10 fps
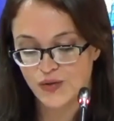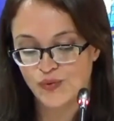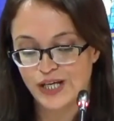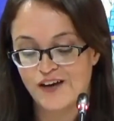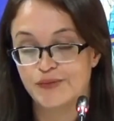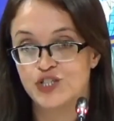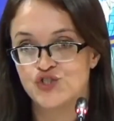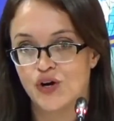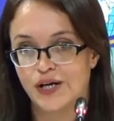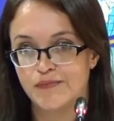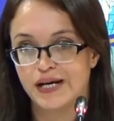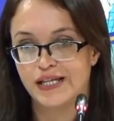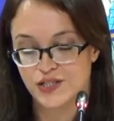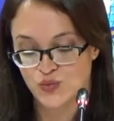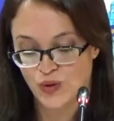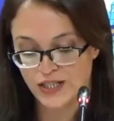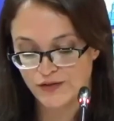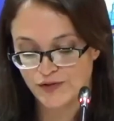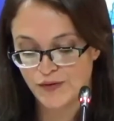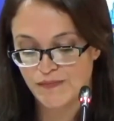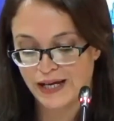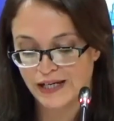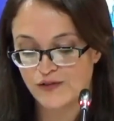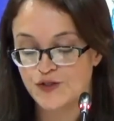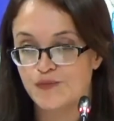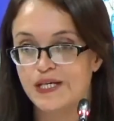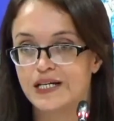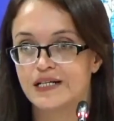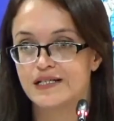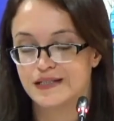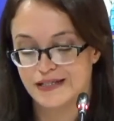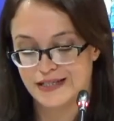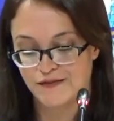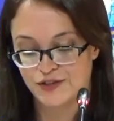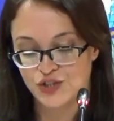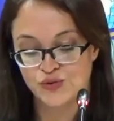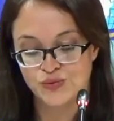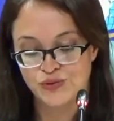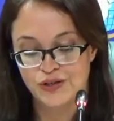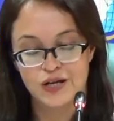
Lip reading: we have been joined by this wonderful panel of speakers this afternoon.